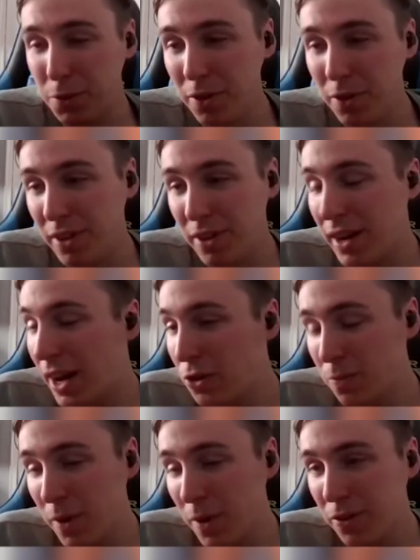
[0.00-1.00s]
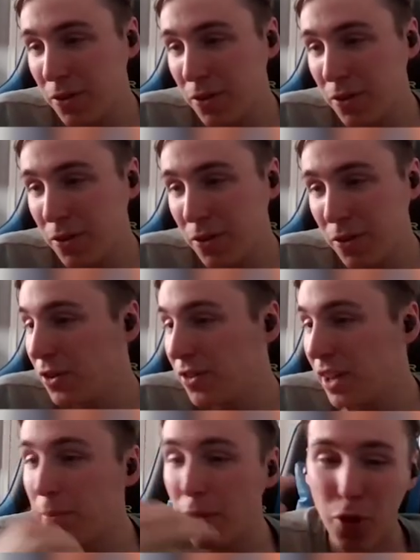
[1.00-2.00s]
if he would have said, I don't wrestle, I would have
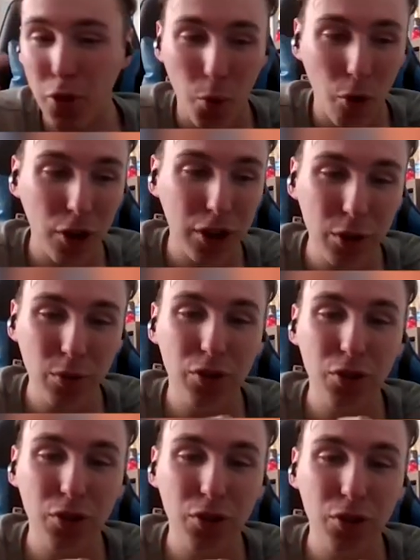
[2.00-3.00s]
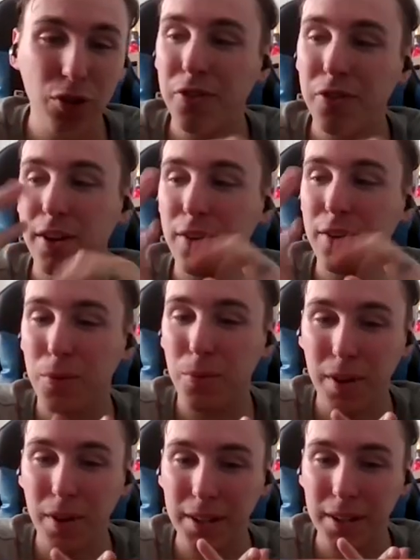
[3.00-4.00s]
said, but the work you do outside of the
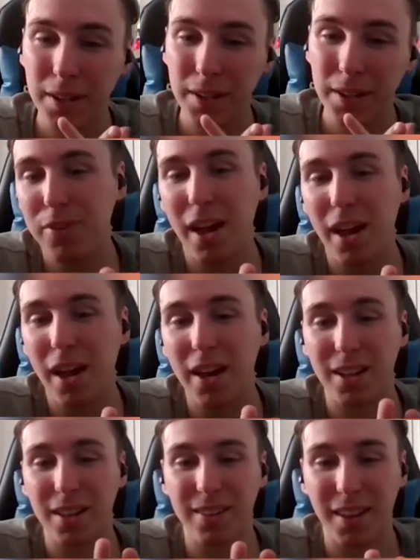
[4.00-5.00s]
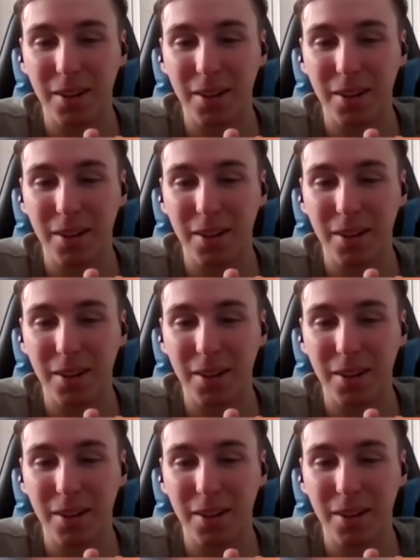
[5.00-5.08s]
ring tops anything.